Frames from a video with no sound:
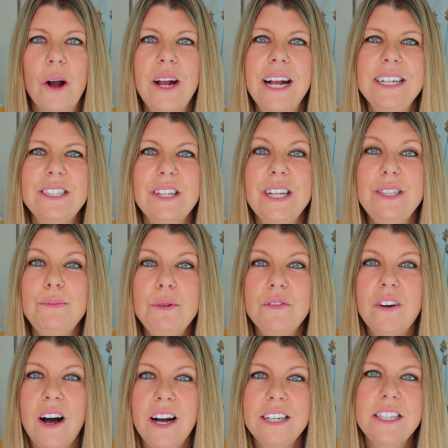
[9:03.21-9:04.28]
Okay, so let's move
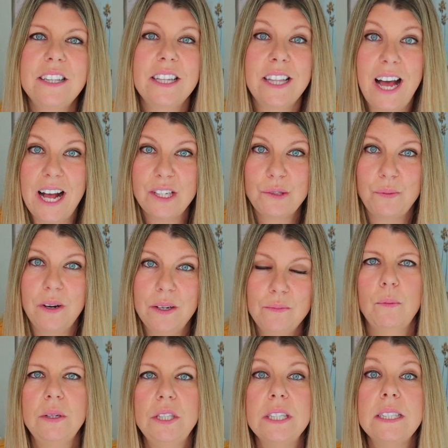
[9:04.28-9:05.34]
on to the last one,
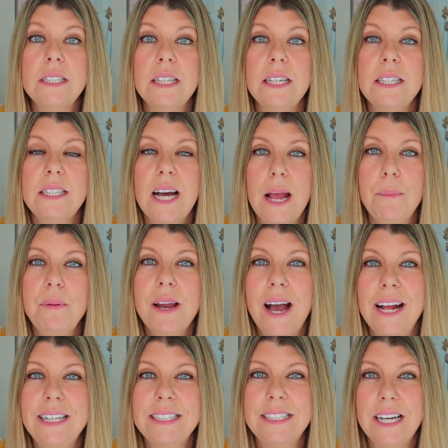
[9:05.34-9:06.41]
which is the type
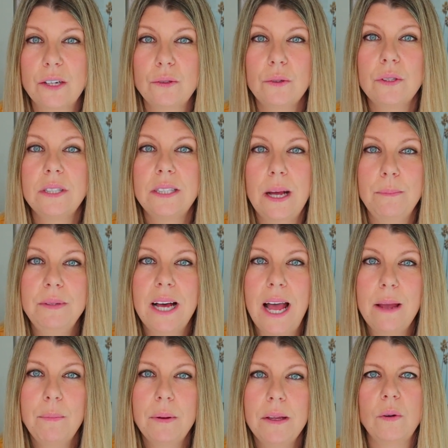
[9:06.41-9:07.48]
9 sexual
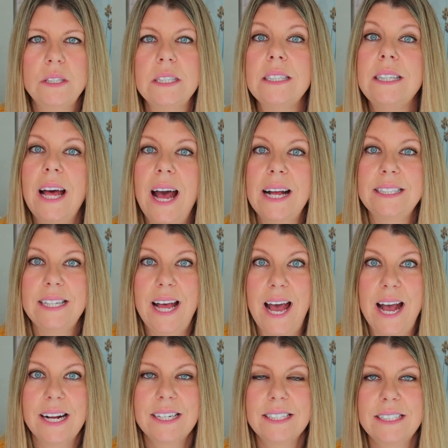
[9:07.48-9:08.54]
subtype, which is the
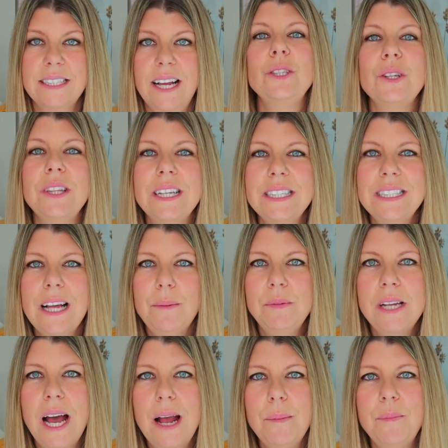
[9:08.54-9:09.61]
SX. So this
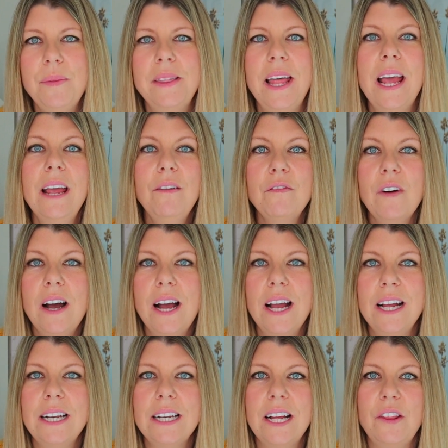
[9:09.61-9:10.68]
subtype, they
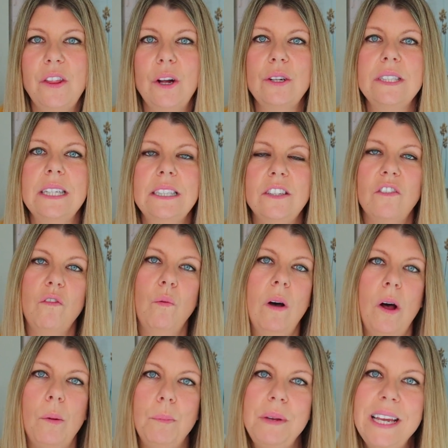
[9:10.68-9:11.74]
find their sense of
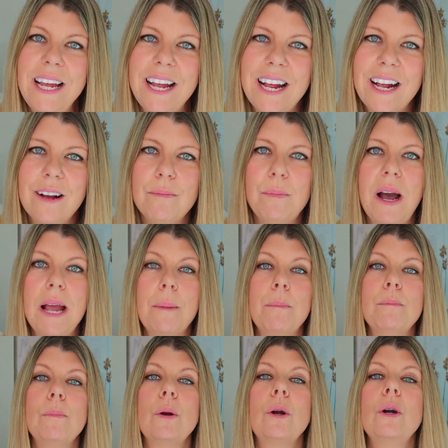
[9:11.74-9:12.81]
well-being by
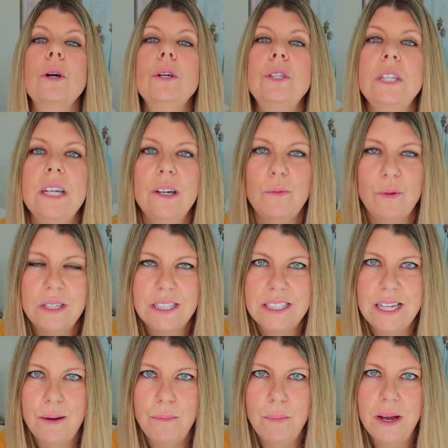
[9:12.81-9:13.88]
merging with
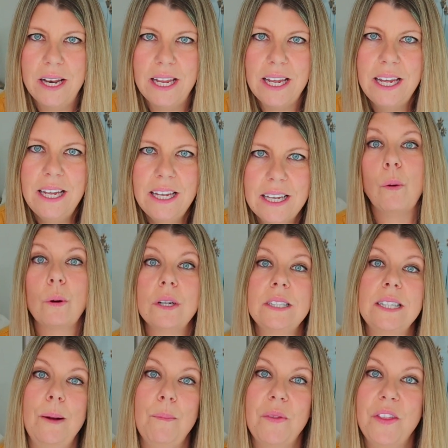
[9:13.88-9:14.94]
somebody or
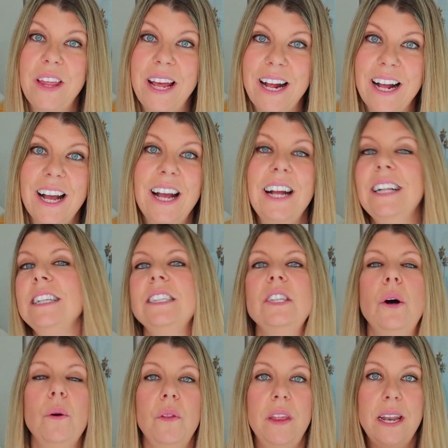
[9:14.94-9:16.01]
something. And
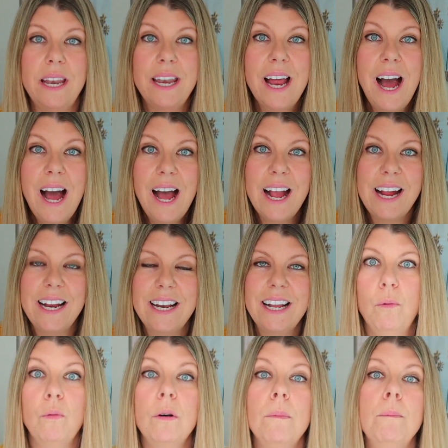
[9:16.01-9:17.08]
so the 9
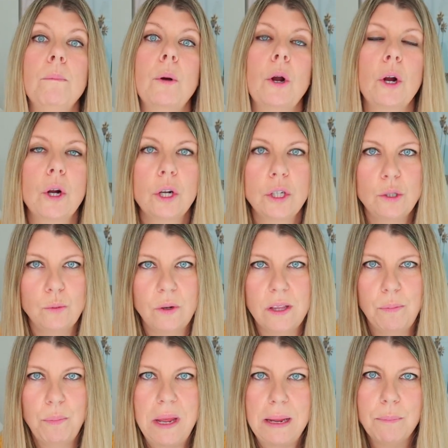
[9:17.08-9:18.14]
will merge
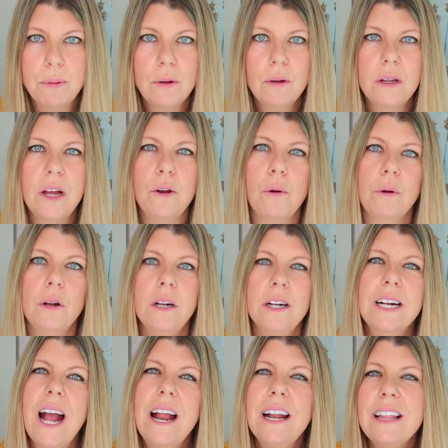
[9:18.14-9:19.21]
with people in order to
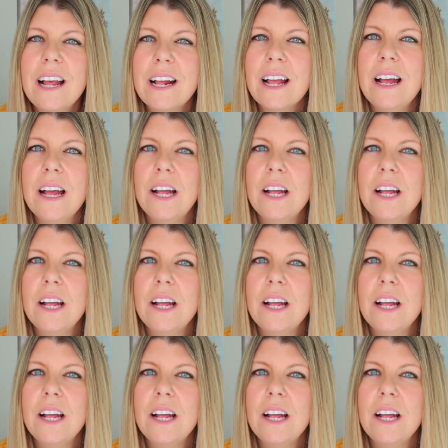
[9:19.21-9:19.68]
kind of like,